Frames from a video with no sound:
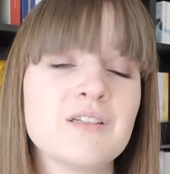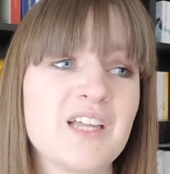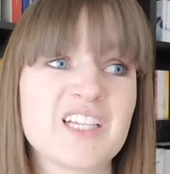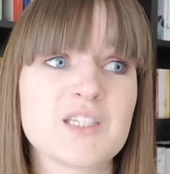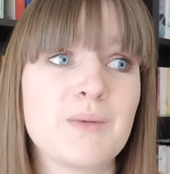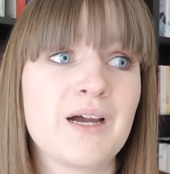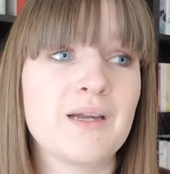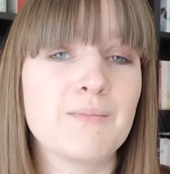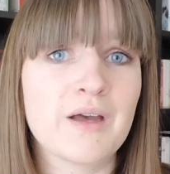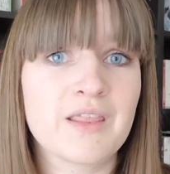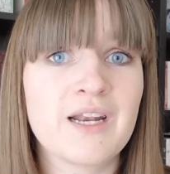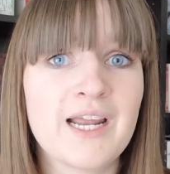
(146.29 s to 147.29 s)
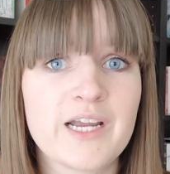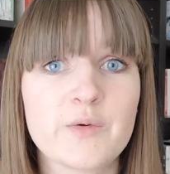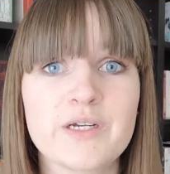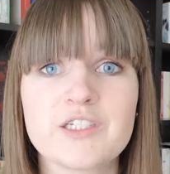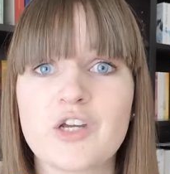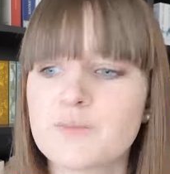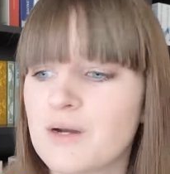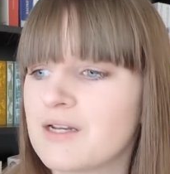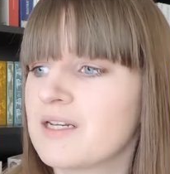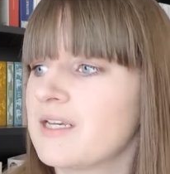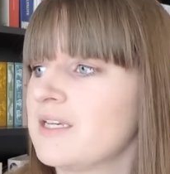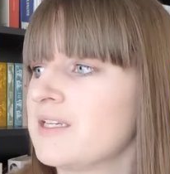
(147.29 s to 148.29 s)
That's my mother language. This
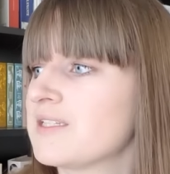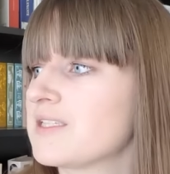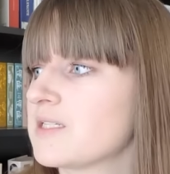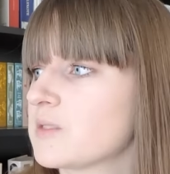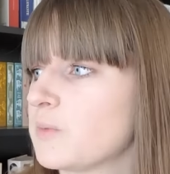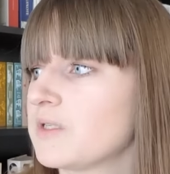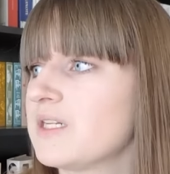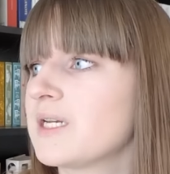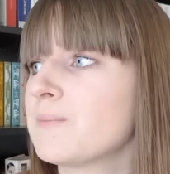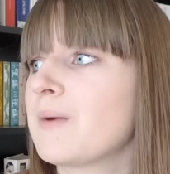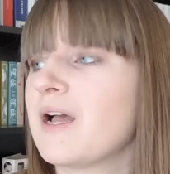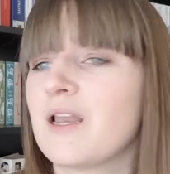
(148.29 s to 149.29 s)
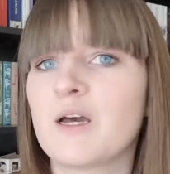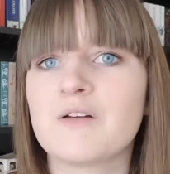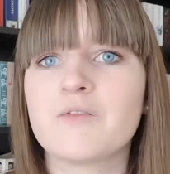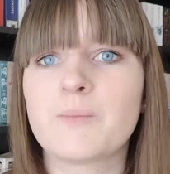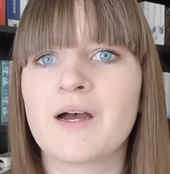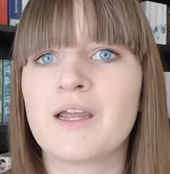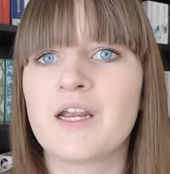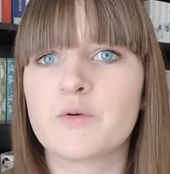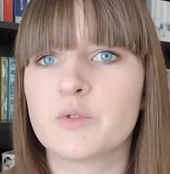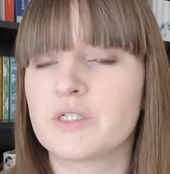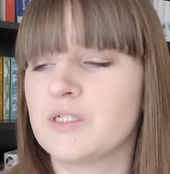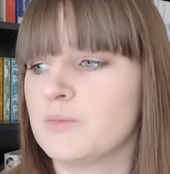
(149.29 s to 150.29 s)
one is Sputnik My Love by
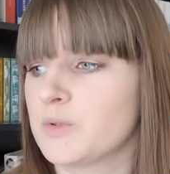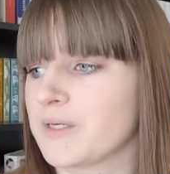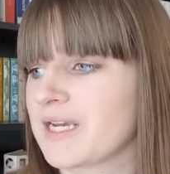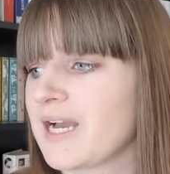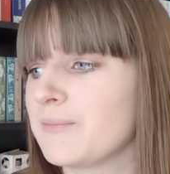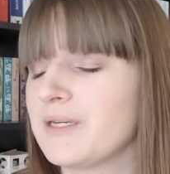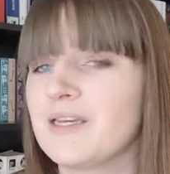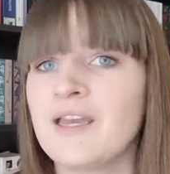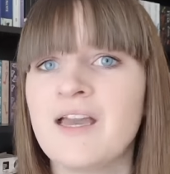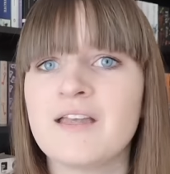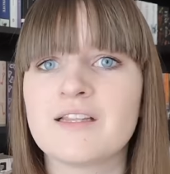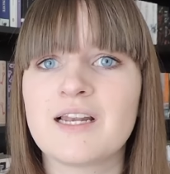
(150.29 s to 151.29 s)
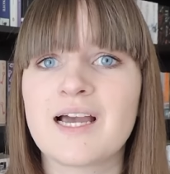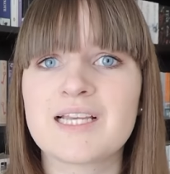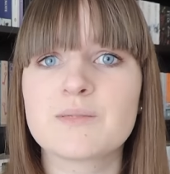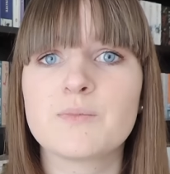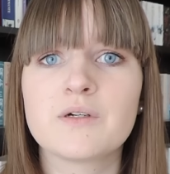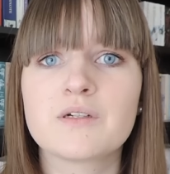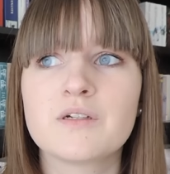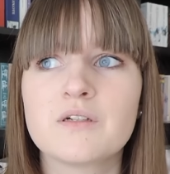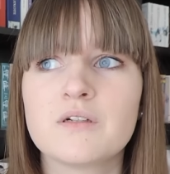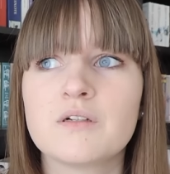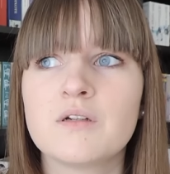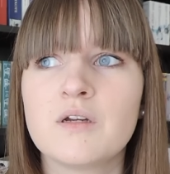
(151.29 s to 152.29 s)
Haruki Murakami, the last book,
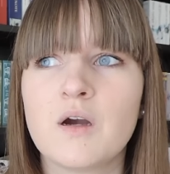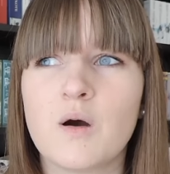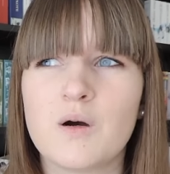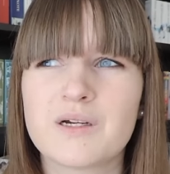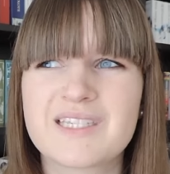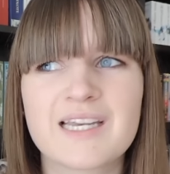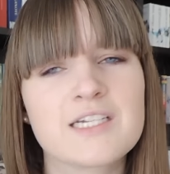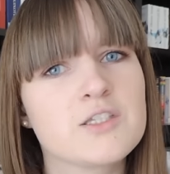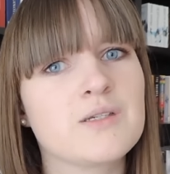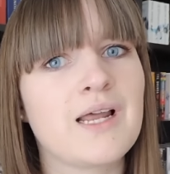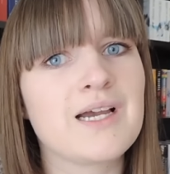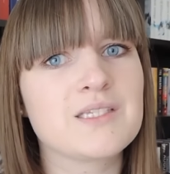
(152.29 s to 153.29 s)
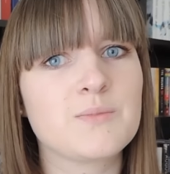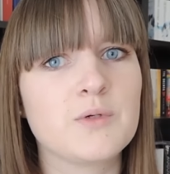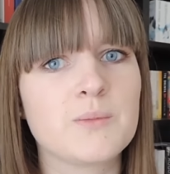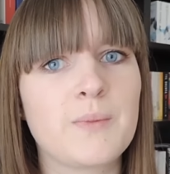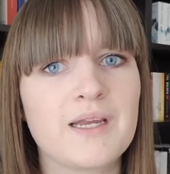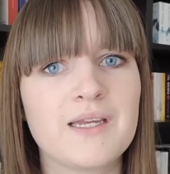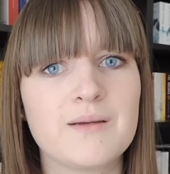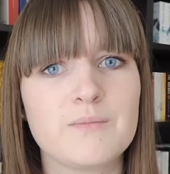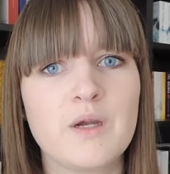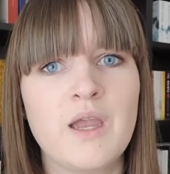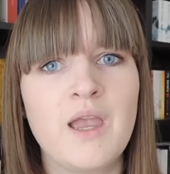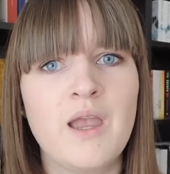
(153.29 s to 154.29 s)
or second to last book by
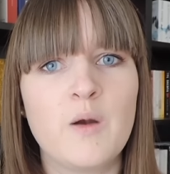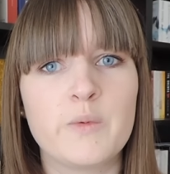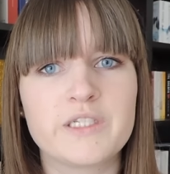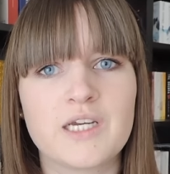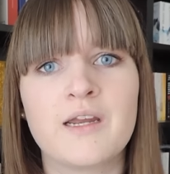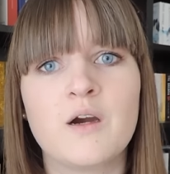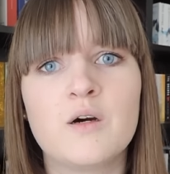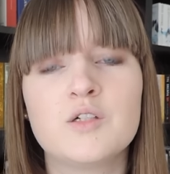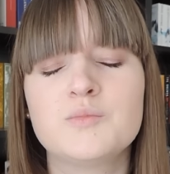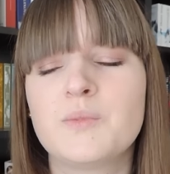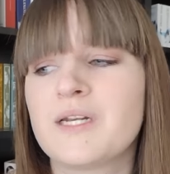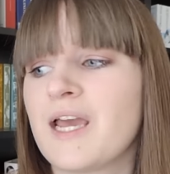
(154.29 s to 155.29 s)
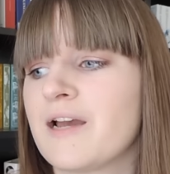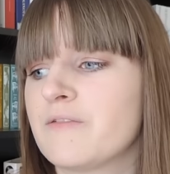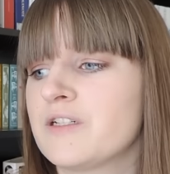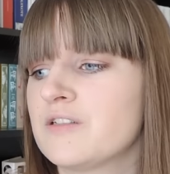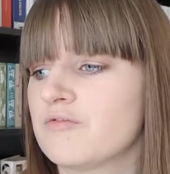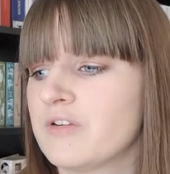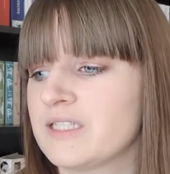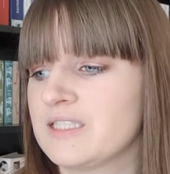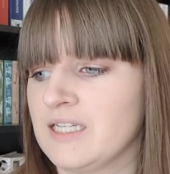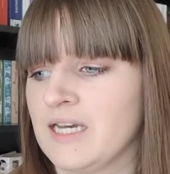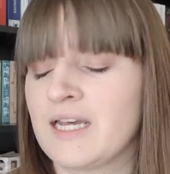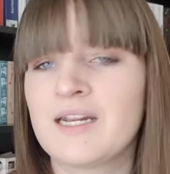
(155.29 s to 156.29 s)
him, which I own but haven't read
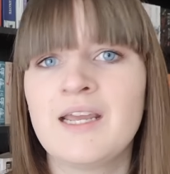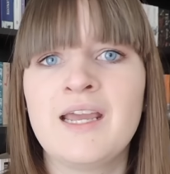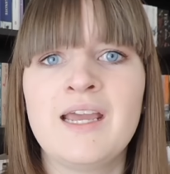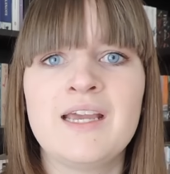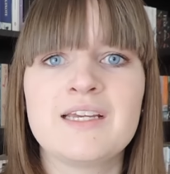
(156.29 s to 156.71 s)
yet.